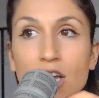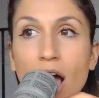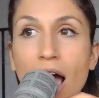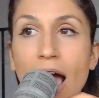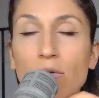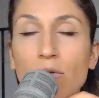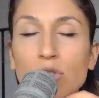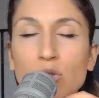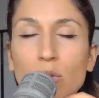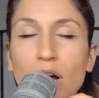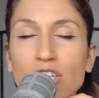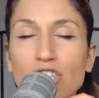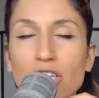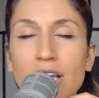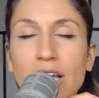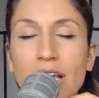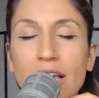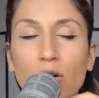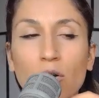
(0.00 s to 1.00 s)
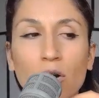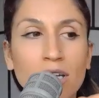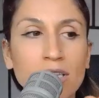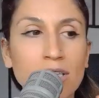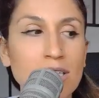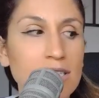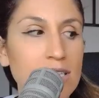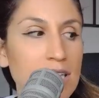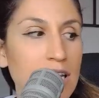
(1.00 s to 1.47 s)
I was watching or
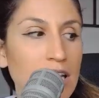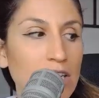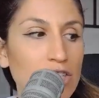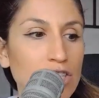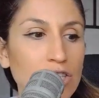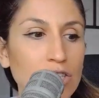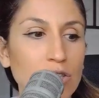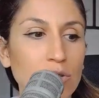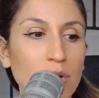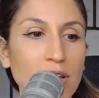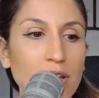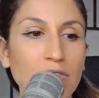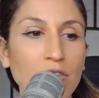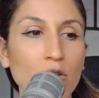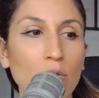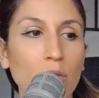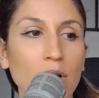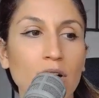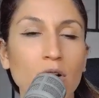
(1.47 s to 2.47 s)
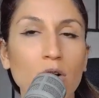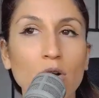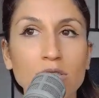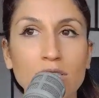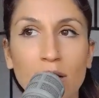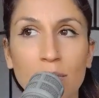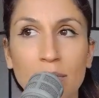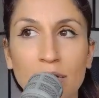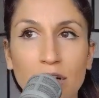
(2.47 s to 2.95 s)
listening to, if you will,
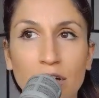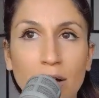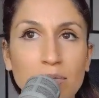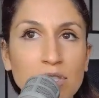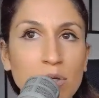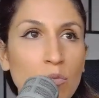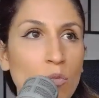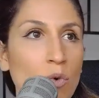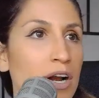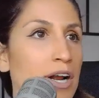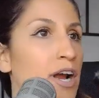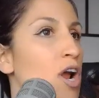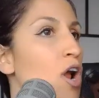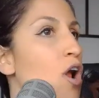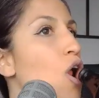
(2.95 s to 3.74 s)
hold on, I'm going to grab some water.